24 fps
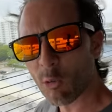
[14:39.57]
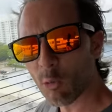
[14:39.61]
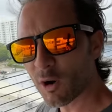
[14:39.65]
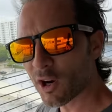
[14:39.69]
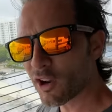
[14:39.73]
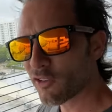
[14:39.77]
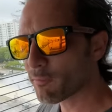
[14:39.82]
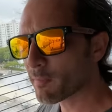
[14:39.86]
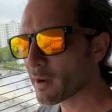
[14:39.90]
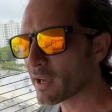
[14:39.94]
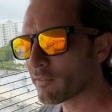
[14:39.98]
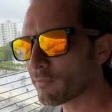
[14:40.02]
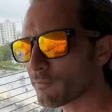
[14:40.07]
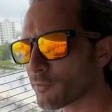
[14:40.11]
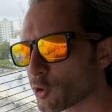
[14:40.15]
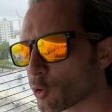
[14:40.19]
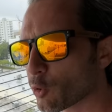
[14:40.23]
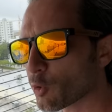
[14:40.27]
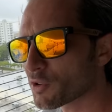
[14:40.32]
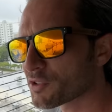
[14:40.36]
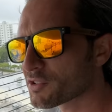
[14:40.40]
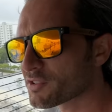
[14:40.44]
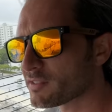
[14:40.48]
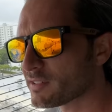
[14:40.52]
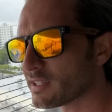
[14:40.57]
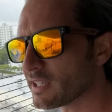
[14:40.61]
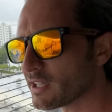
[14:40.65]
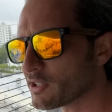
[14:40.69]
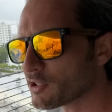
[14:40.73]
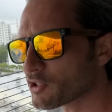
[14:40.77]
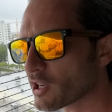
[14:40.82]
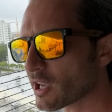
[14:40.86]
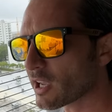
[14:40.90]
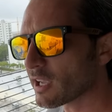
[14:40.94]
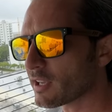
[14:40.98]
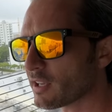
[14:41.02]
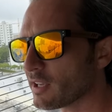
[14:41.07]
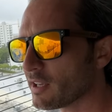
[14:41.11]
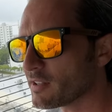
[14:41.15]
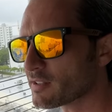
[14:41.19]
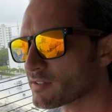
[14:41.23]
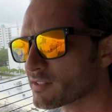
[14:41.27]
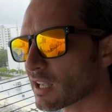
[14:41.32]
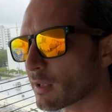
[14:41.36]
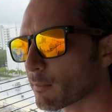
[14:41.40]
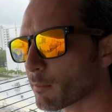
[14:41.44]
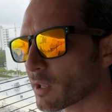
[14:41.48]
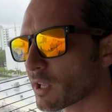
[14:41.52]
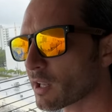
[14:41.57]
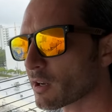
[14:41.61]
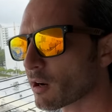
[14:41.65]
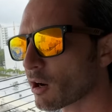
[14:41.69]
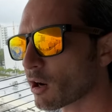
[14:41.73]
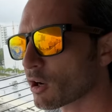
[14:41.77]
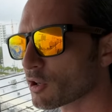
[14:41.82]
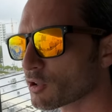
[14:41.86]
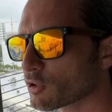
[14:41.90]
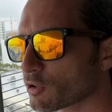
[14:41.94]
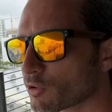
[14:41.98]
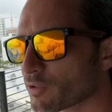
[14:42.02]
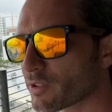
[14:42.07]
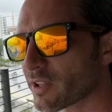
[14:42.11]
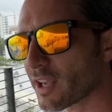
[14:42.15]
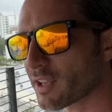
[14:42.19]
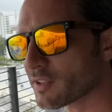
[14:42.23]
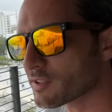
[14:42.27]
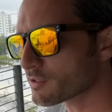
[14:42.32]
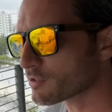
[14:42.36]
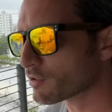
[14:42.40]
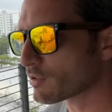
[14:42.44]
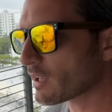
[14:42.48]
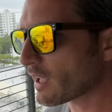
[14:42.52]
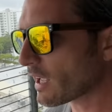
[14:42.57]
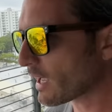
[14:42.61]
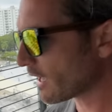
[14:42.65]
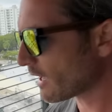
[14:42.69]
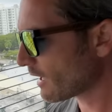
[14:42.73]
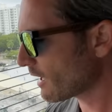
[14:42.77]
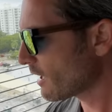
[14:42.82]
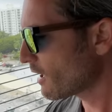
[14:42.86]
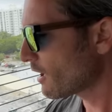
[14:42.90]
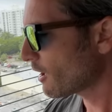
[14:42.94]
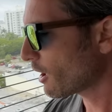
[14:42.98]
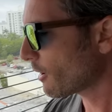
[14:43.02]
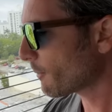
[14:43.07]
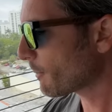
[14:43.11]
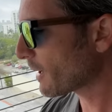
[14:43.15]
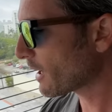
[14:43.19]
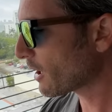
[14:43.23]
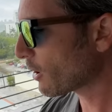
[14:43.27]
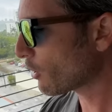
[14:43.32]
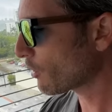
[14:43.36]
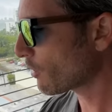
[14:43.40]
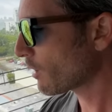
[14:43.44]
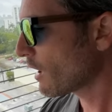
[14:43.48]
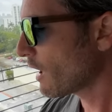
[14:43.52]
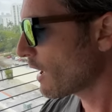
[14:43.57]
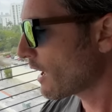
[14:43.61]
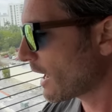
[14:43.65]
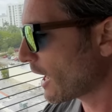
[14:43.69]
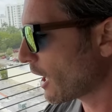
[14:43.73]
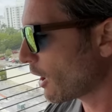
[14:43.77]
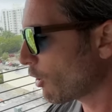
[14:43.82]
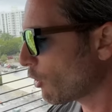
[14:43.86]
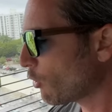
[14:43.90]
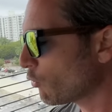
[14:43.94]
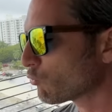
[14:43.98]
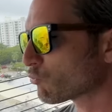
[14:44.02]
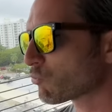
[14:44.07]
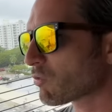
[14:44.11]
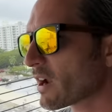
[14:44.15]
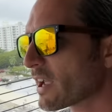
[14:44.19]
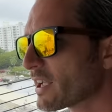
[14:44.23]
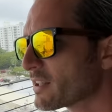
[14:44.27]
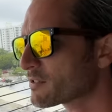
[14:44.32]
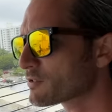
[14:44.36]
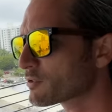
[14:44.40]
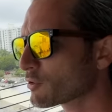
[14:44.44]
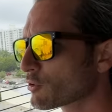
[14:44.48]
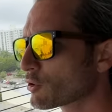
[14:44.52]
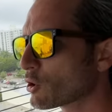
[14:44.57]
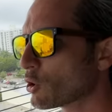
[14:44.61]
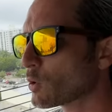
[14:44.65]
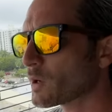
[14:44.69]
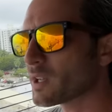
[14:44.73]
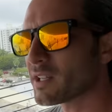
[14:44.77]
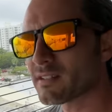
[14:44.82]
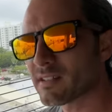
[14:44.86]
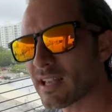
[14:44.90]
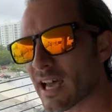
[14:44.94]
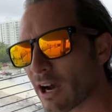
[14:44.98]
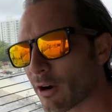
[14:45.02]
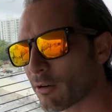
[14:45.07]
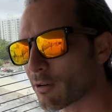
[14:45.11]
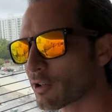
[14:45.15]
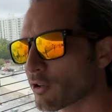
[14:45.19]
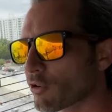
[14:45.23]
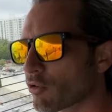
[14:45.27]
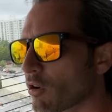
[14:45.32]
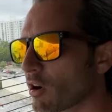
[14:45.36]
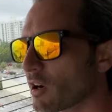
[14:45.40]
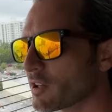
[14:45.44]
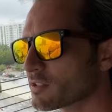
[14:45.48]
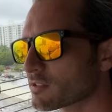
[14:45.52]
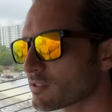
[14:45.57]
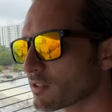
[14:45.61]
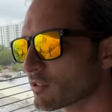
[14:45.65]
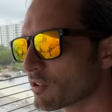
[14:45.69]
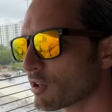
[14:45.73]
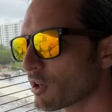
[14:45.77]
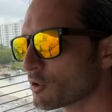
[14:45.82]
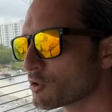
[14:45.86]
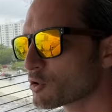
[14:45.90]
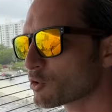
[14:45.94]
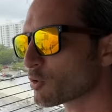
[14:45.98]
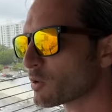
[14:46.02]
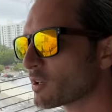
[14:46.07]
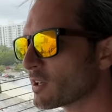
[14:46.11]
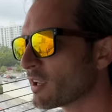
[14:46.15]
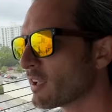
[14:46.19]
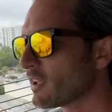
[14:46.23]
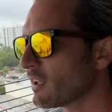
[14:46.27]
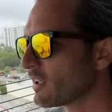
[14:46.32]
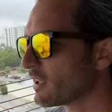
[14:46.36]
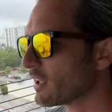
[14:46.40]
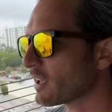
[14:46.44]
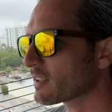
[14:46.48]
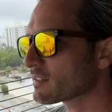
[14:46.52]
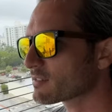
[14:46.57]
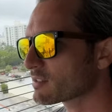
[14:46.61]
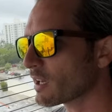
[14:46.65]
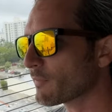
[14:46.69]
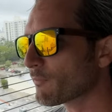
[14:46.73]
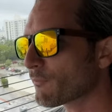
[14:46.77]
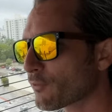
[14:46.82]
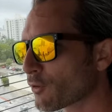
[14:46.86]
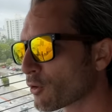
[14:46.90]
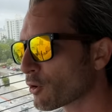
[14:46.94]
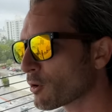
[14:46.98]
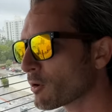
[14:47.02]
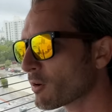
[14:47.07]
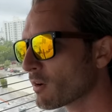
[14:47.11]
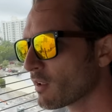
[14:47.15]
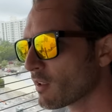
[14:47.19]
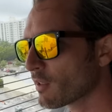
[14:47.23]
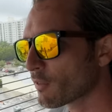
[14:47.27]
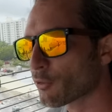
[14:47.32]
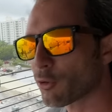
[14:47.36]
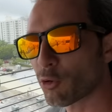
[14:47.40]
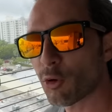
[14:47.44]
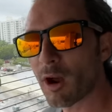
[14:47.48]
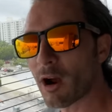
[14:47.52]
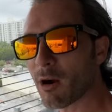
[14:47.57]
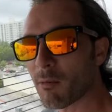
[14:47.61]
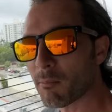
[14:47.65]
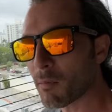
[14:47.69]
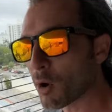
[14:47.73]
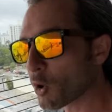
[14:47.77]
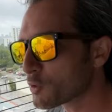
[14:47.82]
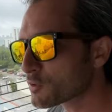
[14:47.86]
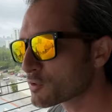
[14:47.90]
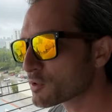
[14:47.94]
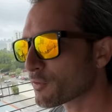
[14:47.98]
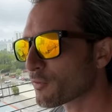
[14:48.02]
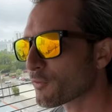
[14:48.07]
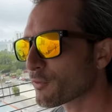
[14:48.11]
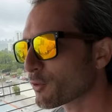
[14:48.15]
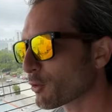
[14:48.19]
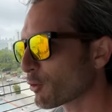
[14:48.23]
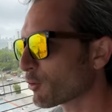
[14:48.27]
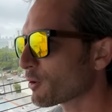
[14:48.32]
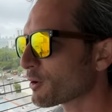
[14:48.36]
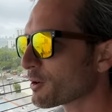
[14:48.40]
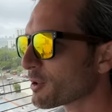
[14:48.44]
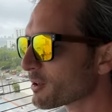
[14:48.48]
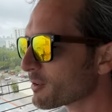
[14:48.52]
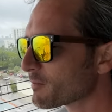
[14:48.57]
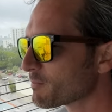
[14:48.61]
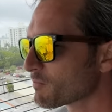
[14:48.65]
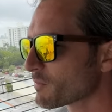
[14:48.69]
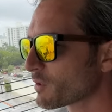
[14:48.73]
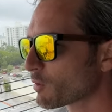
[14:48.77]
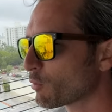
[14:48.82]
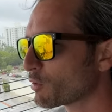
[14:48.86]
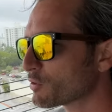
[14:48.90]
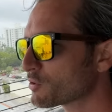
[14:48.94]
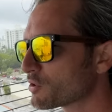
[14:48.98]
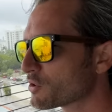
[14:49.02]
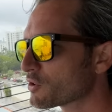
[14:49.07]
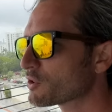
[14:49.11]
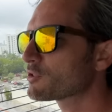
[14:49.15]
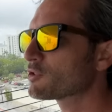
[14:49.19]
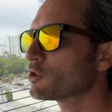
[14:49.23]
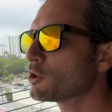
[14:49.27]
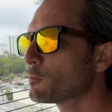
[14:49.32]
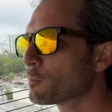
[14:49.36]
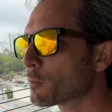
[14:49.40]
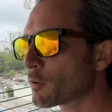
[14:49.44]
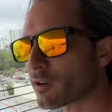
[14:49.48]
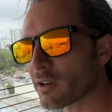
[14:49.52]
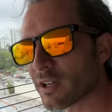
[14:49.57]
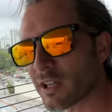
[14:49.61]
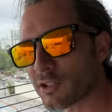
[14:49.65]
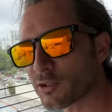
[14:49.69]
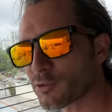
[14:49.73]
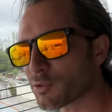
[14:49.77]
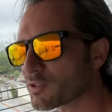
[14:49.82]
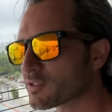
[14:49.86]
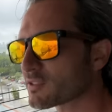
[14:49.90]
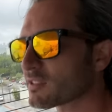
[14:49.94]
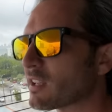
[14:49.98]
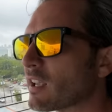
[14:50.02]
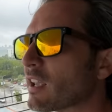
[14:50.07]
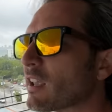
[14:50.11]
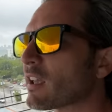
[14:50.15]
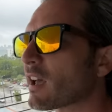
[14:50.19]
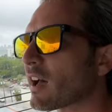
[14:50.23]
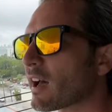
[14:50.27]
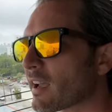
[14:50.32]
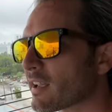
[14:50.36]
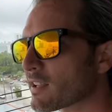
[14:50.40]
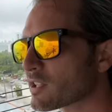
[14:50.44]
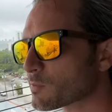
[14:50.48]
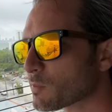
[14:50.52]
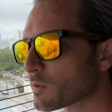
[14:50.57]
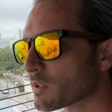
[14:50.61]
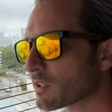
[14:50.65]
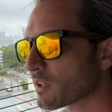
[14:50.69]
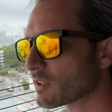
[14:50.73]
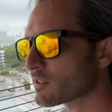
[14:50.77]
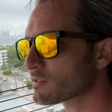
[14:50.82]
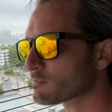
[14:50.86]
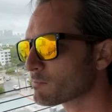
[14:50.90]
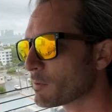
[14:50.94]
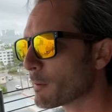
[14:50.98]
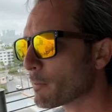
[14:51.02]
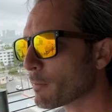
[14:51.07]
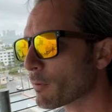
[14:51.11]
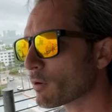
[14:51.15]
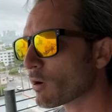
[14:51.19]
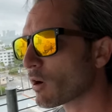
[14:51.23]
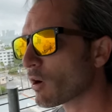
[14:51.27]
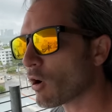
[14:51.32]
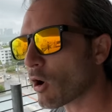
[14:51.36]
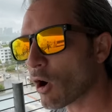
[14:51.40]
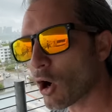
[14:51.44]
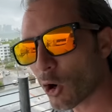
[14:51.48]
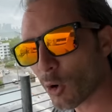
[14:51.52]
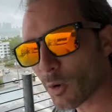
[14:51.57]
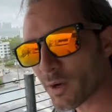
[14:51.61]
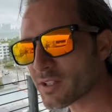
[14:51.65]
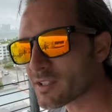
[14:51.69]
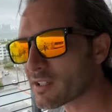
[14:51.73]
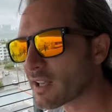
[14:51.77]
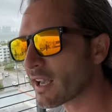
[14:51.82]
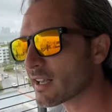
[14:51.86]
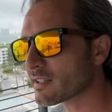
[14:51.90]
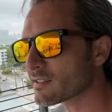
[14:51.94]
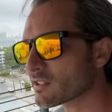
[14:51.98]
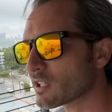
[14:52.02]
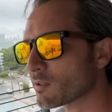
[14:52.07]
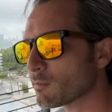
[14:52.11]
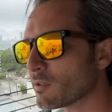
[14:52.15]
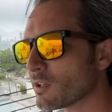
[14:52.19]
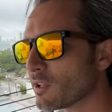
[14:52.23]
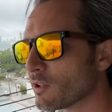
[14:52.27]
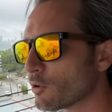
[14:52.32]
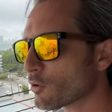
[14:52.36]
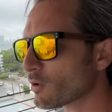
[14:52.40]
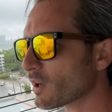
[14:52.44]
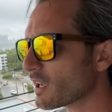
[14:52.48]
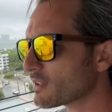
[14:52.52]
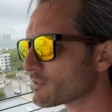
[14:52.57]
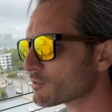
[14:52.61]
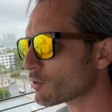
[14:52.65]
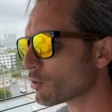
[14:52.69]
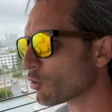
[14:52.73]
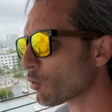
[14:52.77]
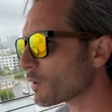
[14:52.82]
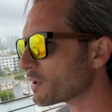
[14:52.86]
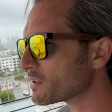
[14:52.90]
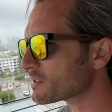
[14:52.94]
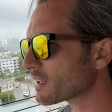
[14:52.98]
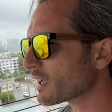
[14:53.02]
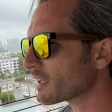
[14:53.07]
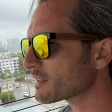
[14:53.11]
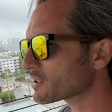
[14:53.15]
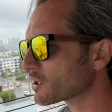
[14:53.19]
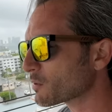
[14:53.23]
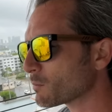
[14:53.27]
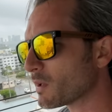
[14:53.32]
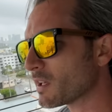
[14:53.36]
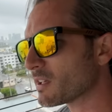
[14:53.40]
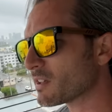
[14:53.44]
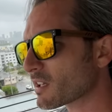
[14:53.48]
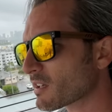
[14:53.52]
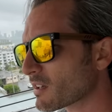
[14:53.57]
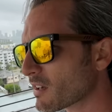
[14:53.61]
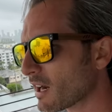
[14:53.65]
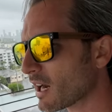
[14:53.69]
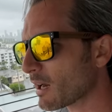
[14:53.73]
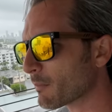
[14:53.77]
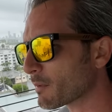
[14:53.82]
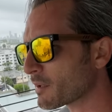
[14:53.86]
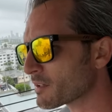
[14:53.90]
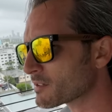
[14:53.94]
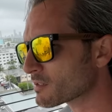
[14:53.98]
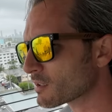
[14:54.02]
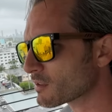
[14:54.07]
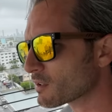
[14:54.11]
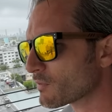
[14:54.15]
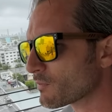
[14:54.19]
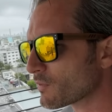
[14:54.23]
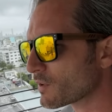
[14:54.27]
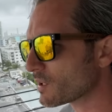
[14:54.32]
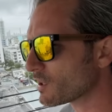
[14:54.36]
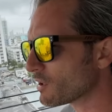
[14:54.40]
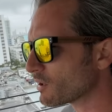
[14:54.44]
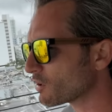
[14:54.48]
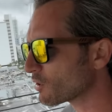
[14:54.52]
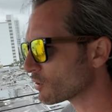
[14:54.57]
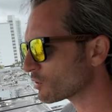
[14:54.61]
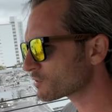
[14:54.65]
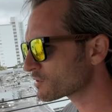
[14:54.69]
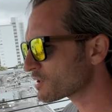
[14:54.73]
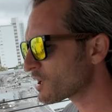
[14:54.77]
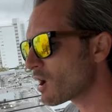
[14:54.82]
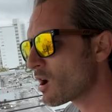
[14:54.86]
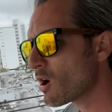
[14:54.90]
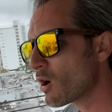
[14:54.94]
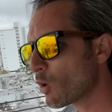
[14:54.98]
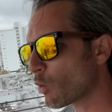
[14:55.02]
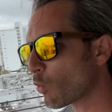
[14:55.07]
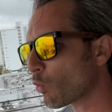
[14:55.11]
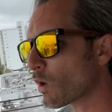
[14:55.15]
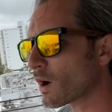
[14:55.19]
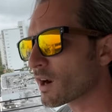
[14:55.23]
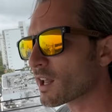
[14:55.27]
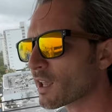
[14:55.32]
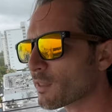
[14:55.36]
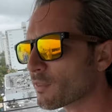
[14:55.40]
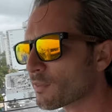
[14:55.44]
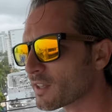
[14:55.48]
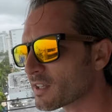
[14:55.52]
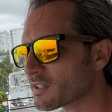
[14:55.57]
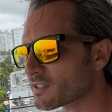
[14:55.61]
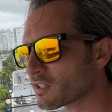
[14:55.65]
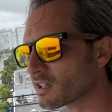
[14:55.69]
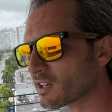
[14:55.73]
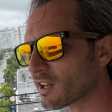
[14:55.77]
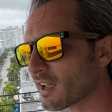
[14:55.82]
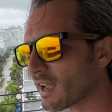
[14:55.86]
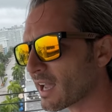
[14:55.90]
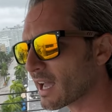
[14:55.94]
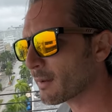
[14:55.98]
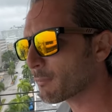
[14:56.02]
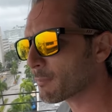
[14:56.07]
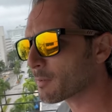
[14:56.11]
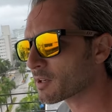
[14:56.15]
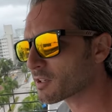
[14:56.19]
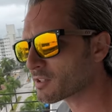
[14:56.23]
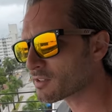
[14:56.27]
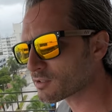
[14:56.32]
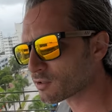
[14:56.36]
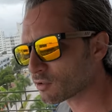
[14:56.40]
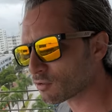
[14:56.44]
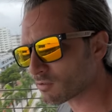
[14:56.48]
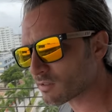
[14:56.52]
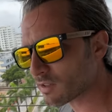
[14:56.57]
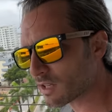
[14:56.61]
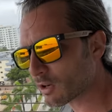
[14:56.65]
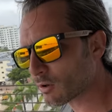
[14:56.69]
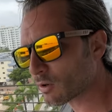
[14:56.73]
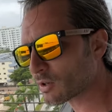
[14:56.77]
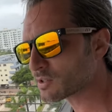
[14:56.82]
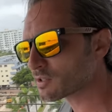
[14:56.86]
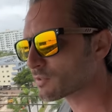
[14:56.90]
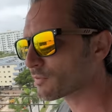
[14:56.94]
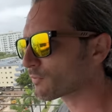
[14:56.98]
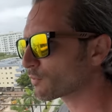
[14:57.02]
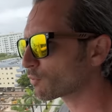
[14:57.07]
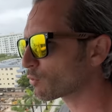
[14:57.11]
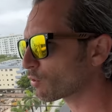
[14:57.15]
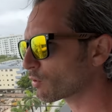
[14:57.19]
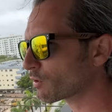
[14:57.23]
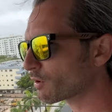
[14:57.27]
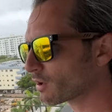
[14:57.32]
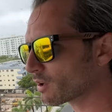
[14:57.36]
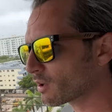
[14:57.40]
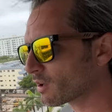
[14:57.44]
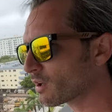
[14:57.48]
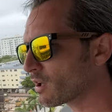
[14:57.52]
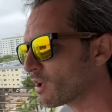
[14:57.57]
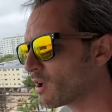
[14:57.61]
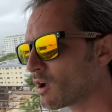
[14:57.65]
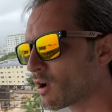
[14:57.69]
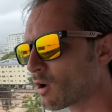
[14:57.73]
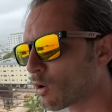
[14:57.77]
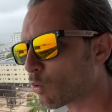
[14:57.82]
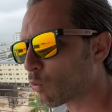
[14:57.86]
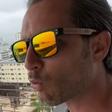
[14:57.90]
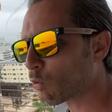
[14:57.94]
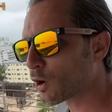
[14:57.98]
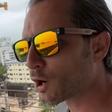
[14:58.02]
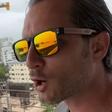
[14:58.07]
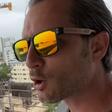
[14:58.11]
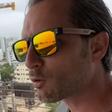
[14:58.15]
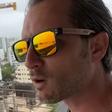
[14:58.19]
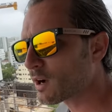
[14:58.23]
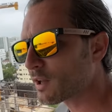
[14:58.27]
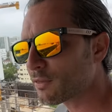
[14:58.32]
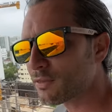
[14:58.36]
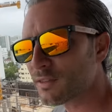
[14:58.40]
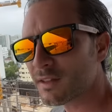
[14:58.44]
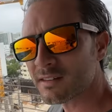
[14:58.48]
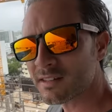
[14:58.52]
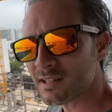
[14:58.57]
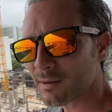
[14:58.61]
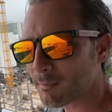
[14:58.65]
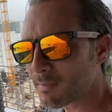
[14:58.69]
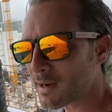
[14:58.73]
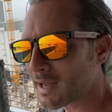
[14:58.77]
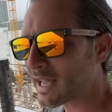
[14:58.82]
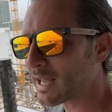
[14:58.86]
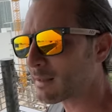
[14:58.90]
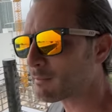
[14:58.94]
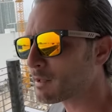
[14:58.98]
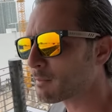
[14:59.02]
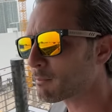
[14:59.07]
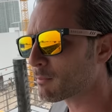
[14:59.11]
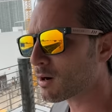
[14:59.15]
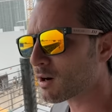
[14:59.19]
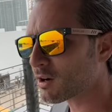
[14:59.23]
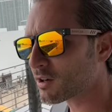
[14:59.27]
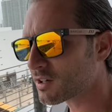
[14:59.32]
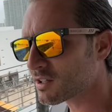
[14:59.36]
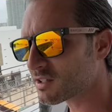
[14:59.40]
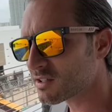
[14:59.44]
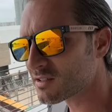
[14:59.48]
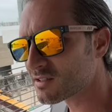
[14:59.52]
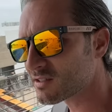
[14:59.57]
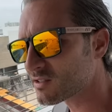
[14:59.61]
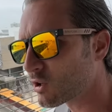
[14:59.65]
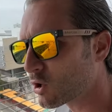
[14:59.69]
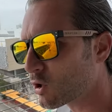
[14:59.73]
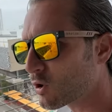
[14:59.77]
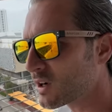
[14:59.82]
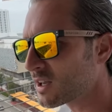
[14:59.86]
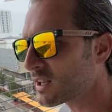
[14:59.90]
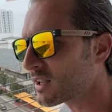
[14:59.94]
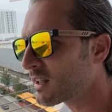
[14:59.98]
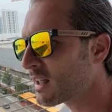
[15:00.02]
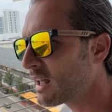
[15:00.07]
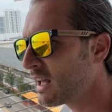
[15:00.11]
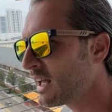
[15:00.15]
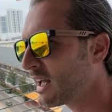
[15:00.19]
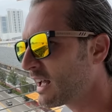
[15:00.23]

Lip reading: one of my viewers, DJ, he sent me an article yesterday about how rents are going down across the country, except for throughout most of Florida, which is super interesting, guys, because people are always asking me, you guys are always asking me in the comments of the videos, what I think is gonna happen in certain areas of Florida, where do I think the Miami market is going?